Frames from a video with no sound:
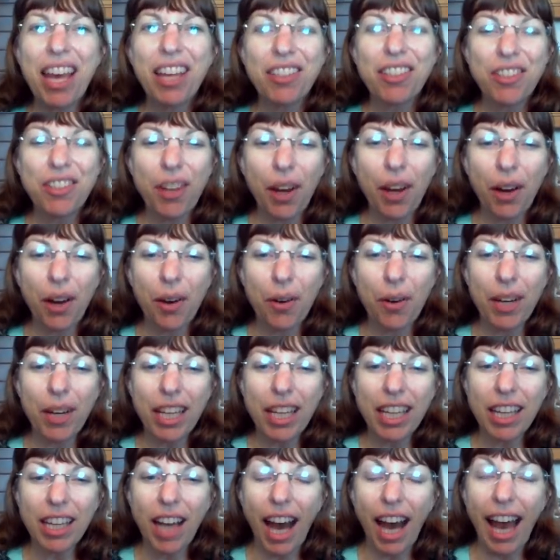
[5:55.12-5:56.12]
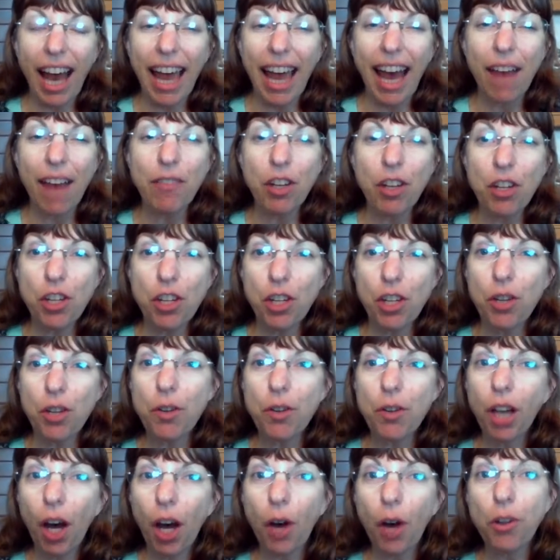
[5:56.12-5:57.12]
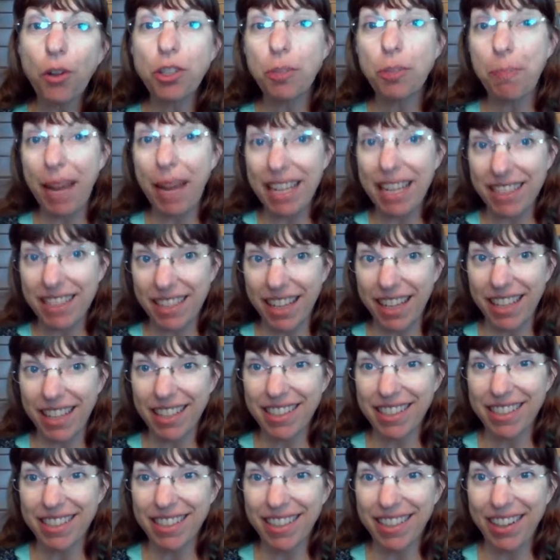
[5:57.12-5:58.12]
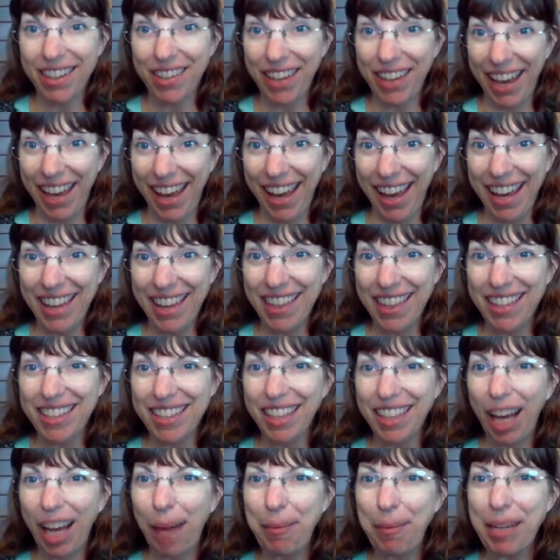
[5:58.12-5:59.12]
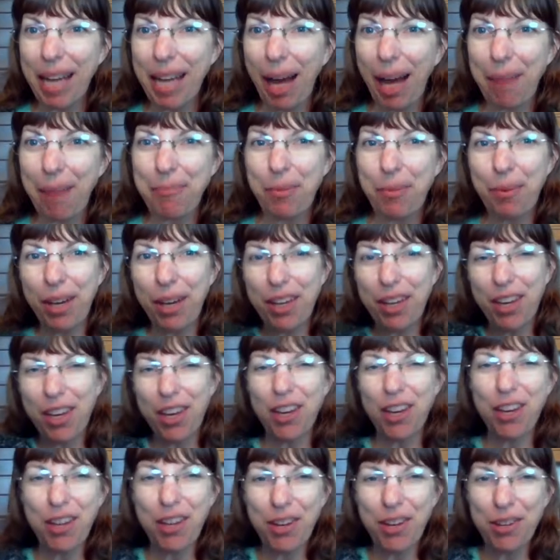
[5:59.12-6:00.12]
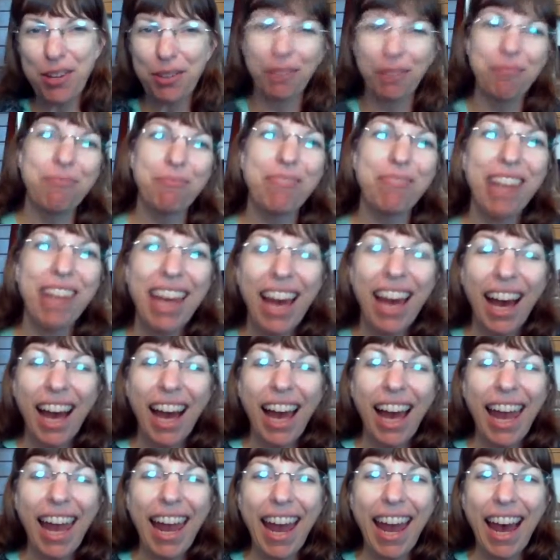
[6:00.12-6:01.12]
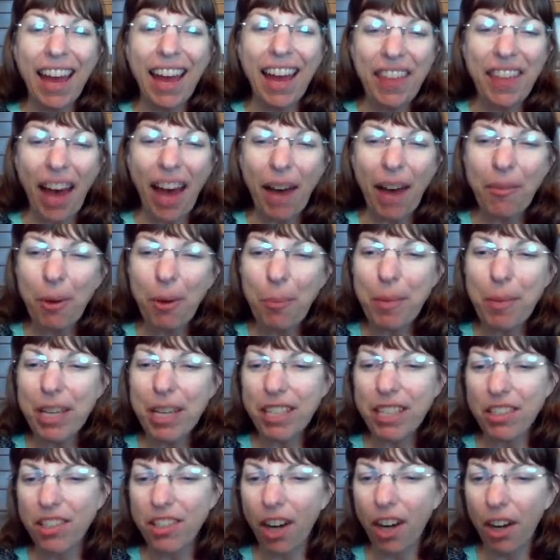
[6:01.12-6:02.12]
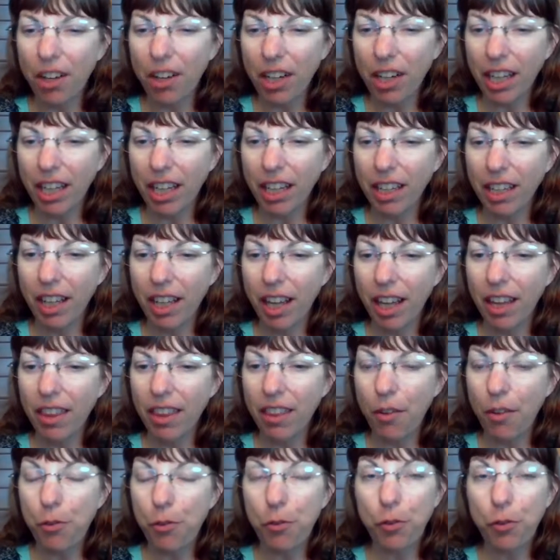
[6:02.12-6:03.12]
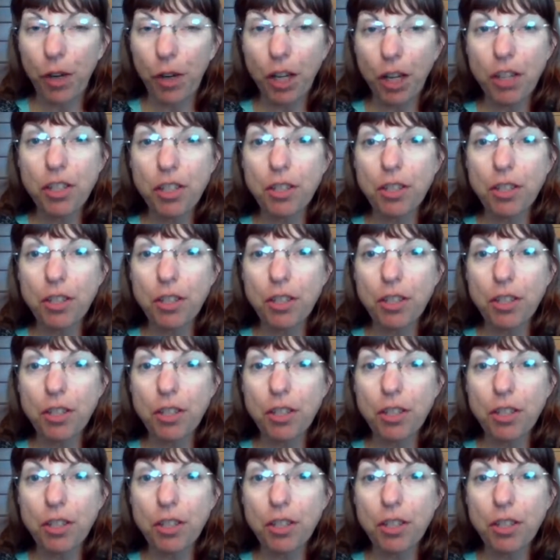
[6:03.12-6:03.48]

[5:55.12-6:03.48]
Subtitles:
So I have a new Coach Basics, okay, that's coming up. Woohoo! And that will be starting the first